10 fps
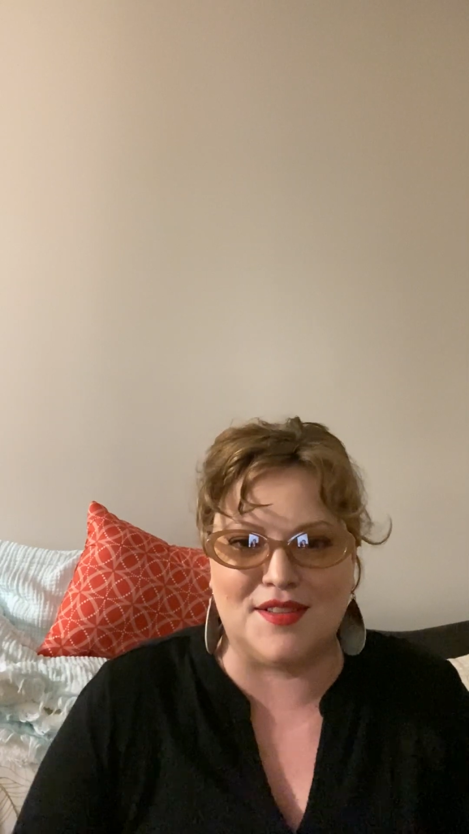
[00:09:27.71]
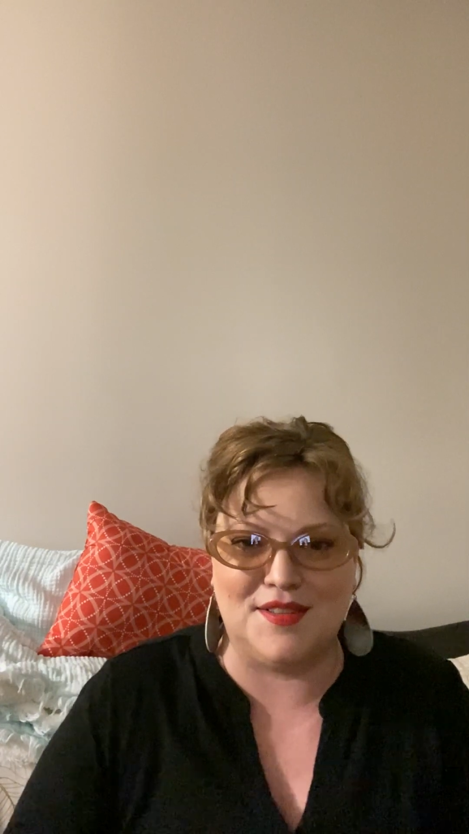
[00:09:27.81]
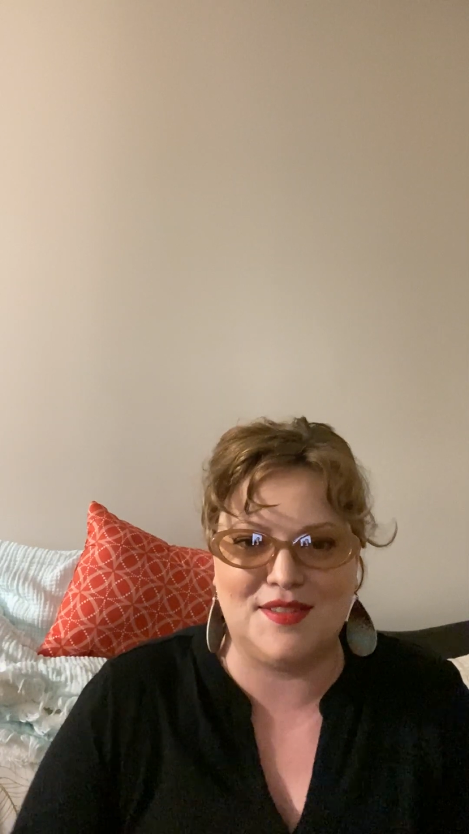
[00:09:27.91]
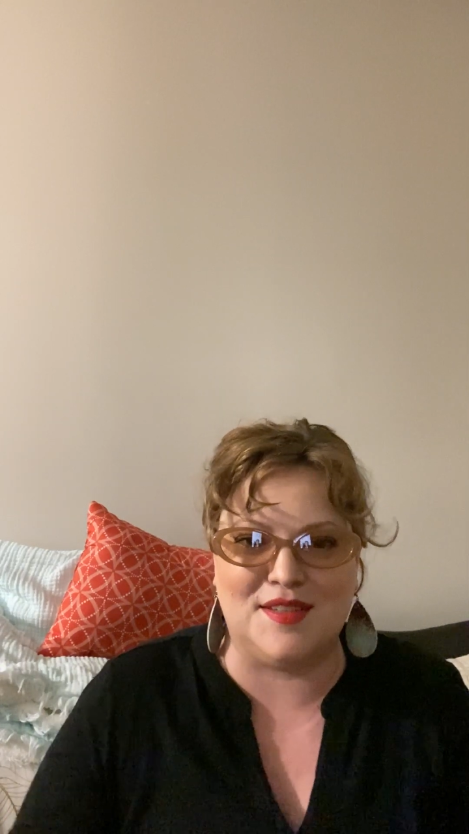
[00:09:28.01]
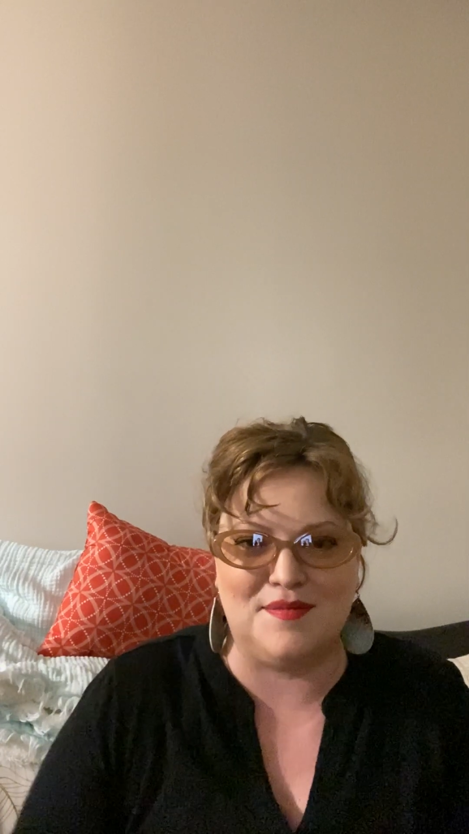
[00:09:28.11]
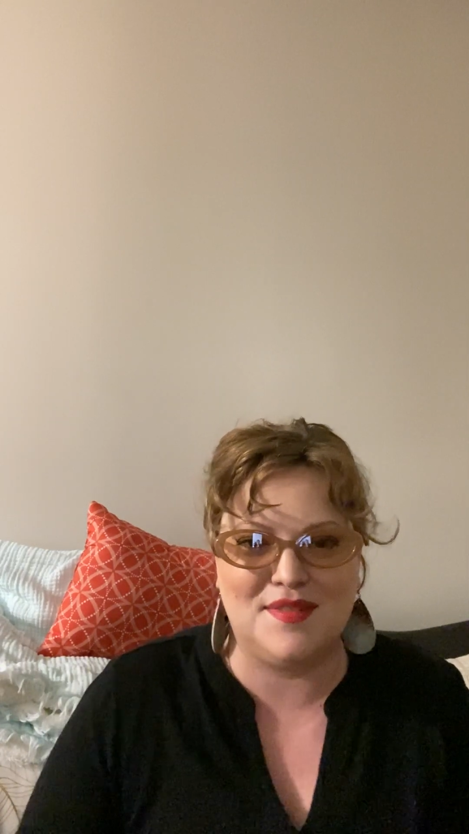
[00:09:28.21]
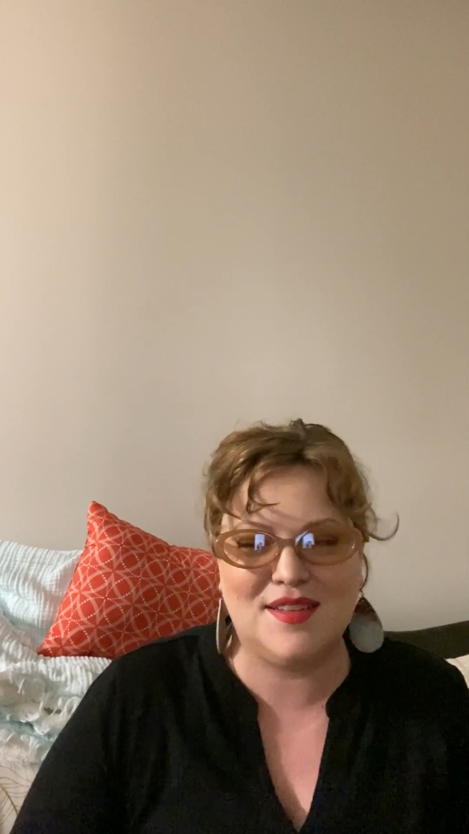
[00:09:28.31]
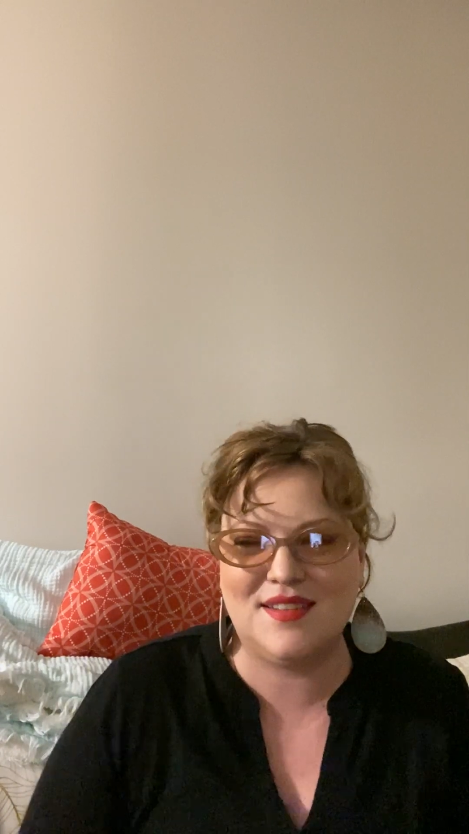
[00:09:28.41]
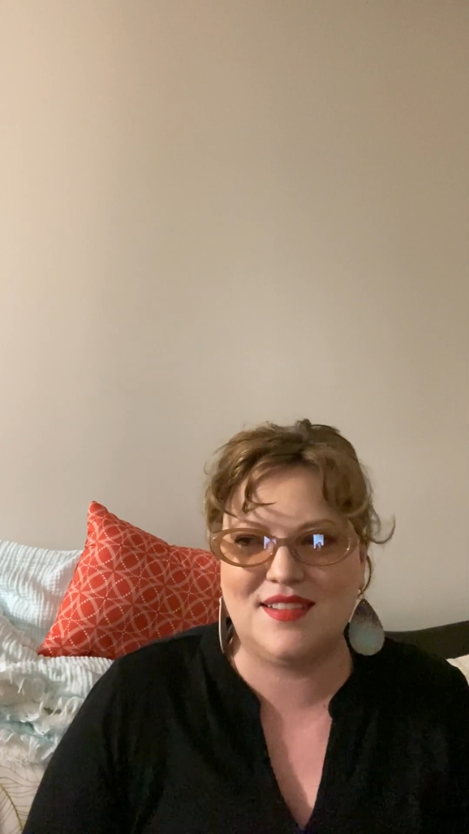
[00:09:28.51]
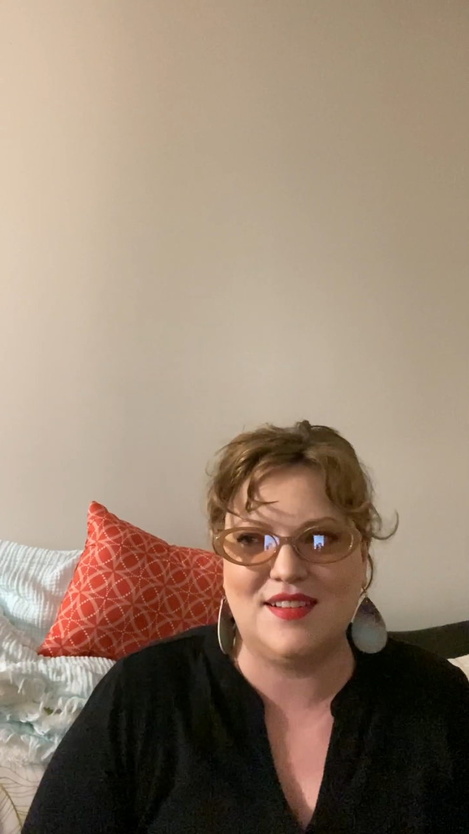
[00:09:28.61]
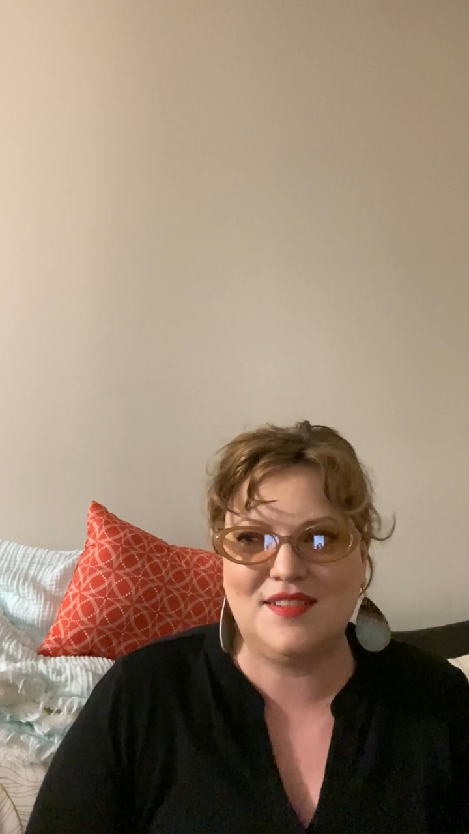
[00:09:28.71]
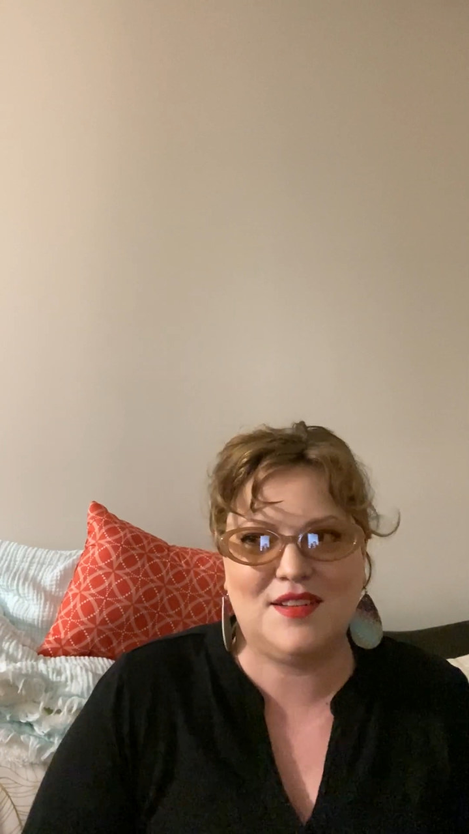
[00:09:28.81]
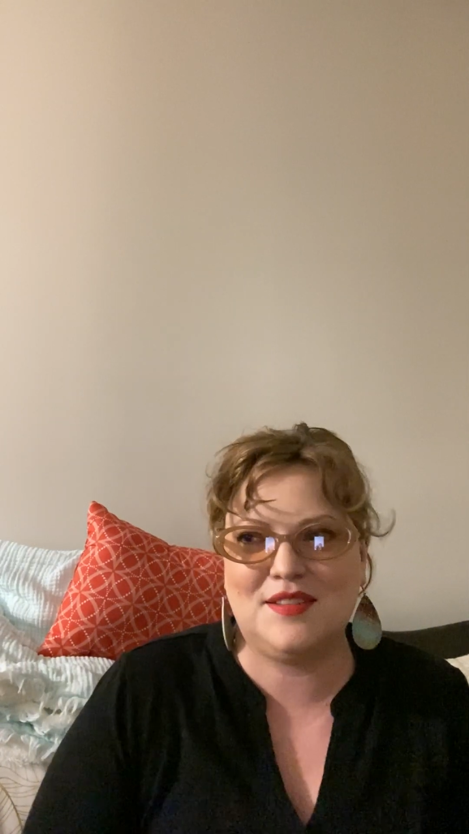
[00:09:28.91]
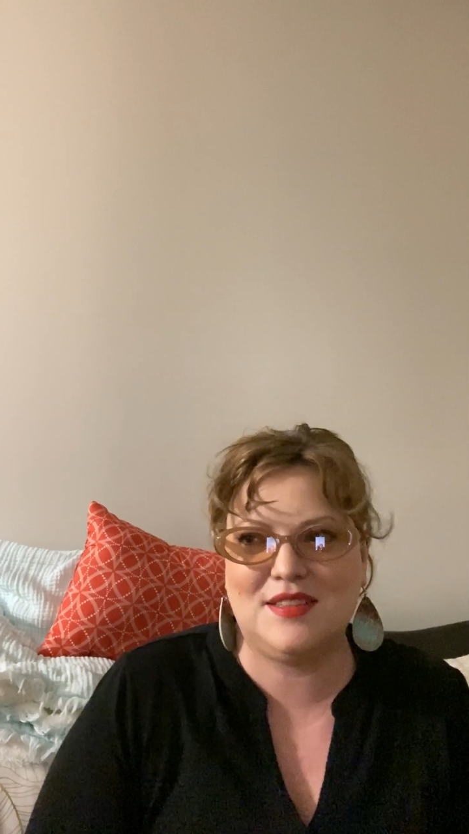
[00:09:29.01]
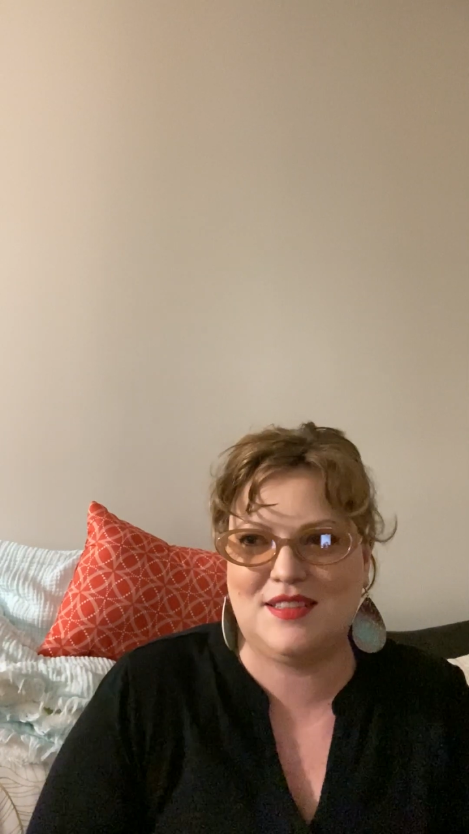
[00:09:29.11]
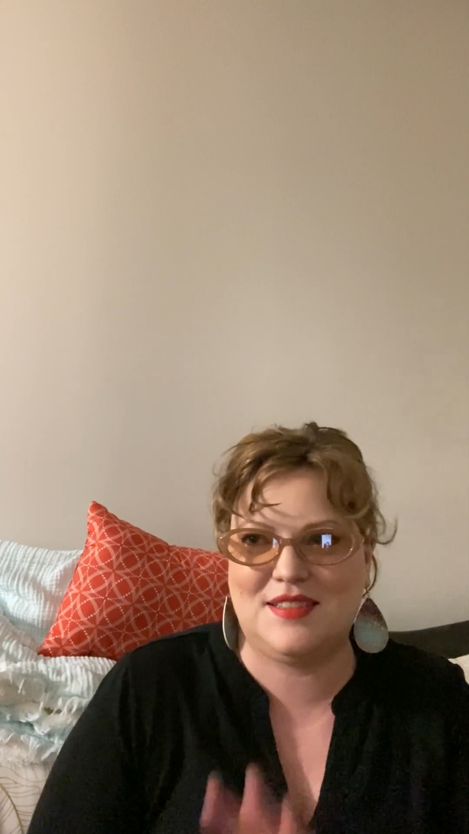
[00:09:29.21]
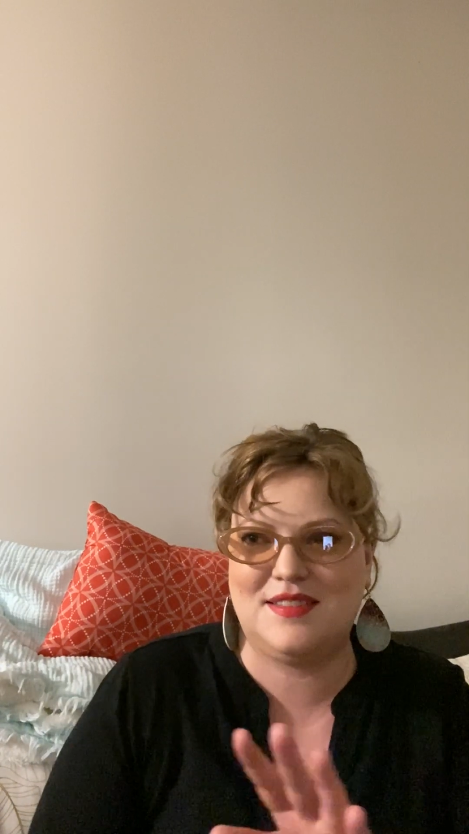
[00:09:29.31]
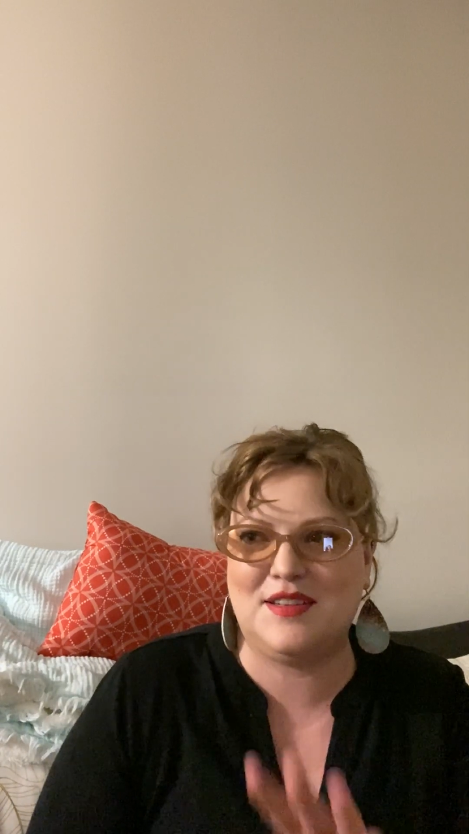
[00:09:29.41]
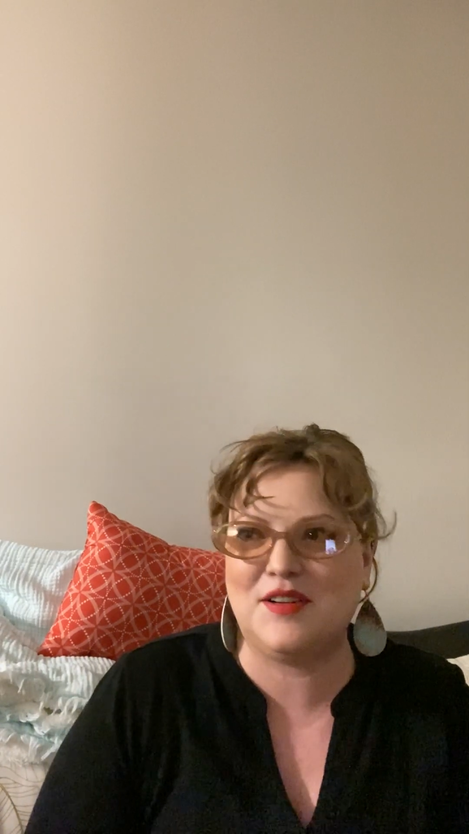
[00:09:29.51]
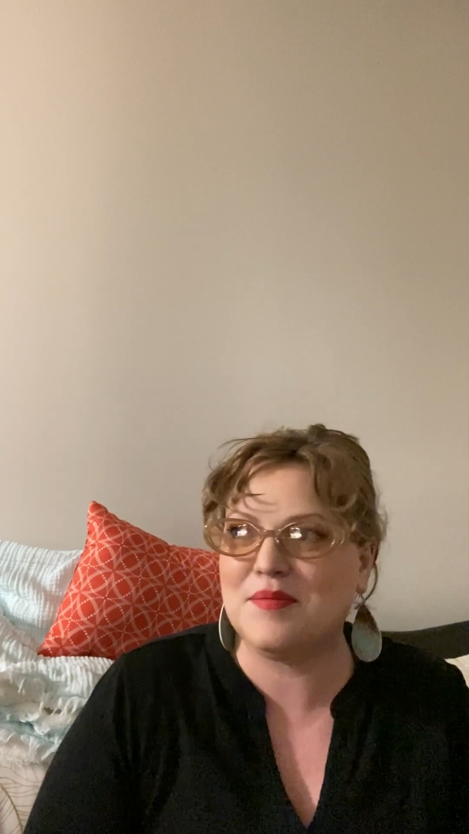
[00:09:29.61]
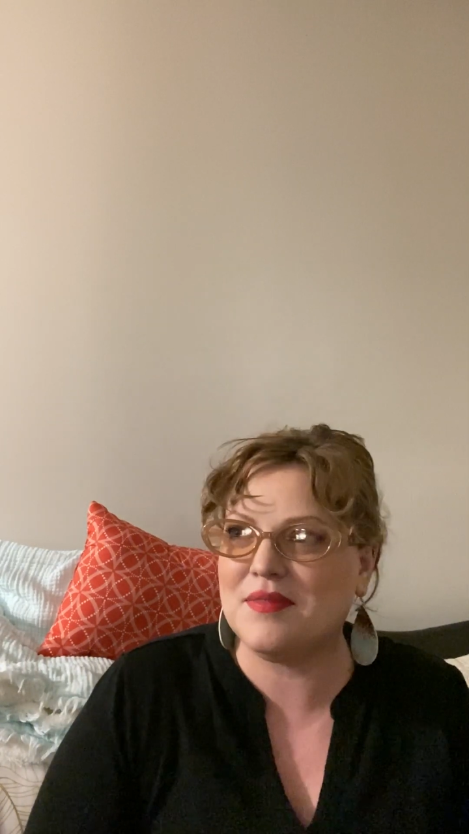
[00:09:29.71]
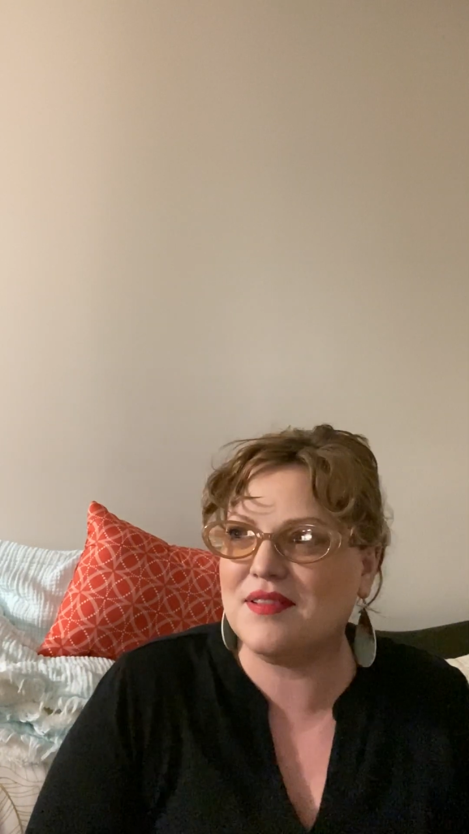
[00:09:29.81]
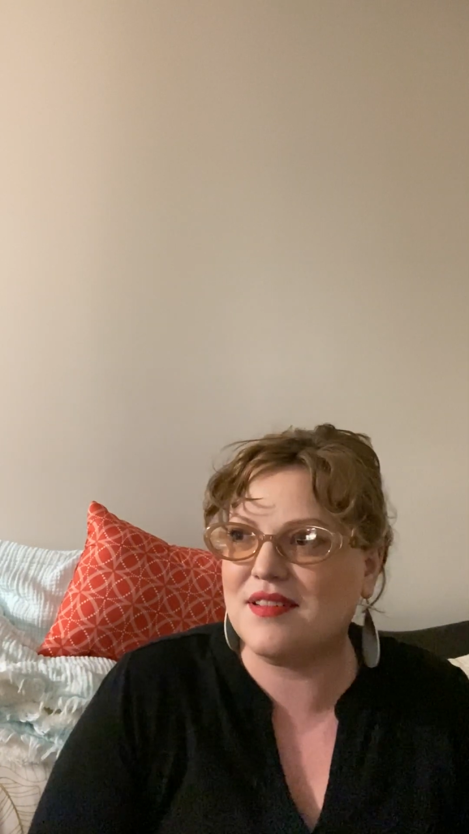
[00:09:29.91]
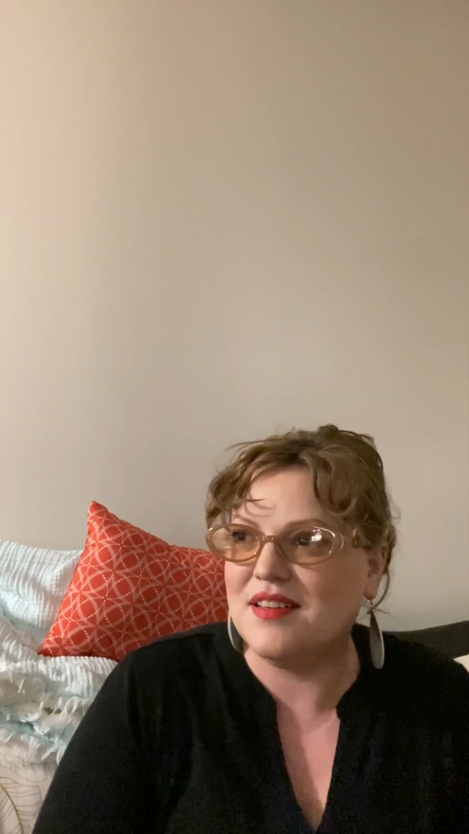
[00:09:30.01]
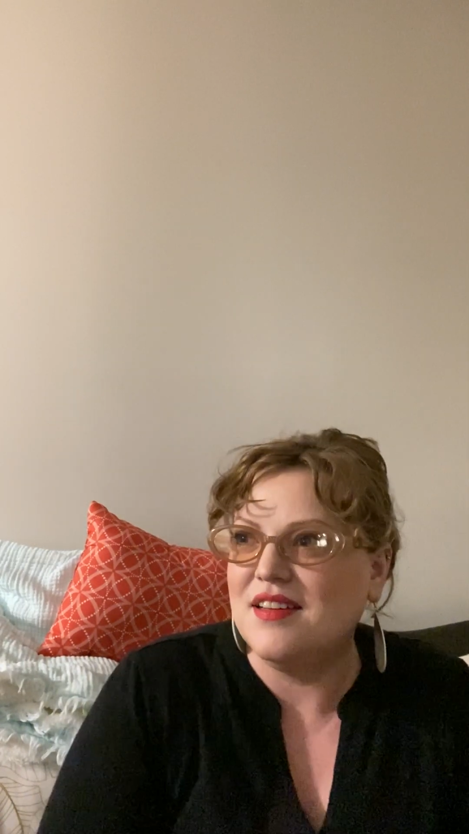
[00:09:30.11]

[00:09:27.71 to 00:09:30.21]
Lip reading: or something. That's terrible.